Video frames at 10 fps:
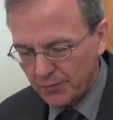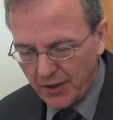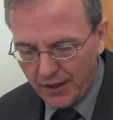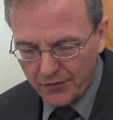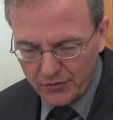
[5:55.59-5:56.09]

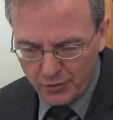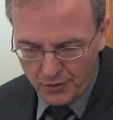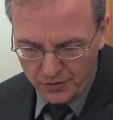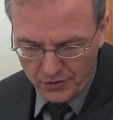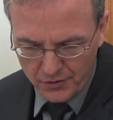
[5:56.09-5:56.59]
Catholic
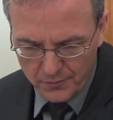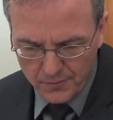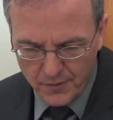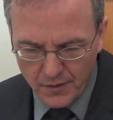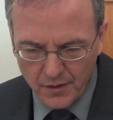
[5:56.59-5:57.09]
sources.
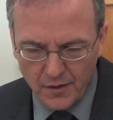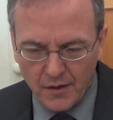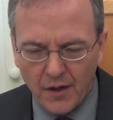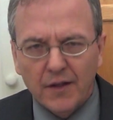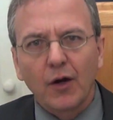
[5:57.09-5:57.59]

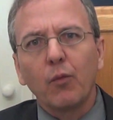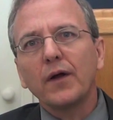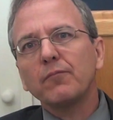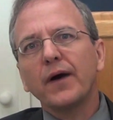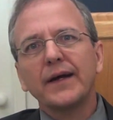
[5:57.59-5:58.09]
Now,
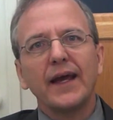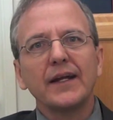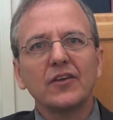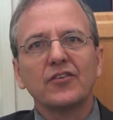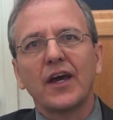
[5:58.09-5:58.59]
what might
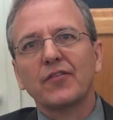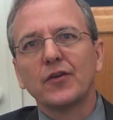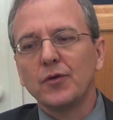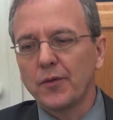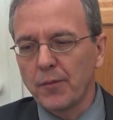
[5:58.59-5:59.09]
any of this have
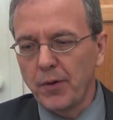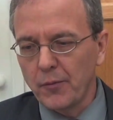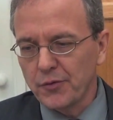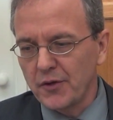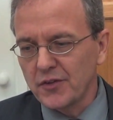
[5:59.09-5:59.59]
to do with the
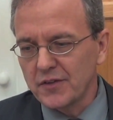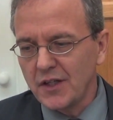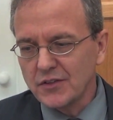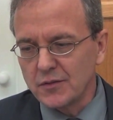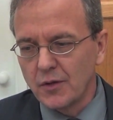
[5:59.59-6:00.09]
Pope's
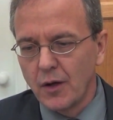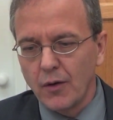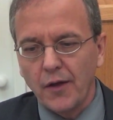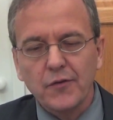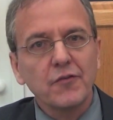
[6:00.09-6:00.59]
resignation?
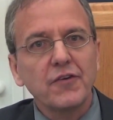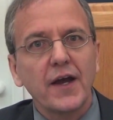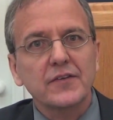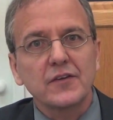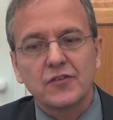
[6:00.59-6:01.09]
Well, other than the
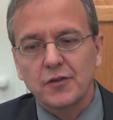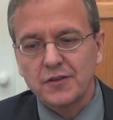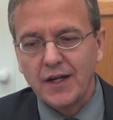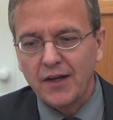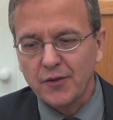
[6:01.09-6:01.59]
fact that
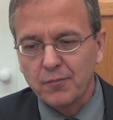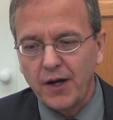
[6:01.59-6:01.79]
certain Catholic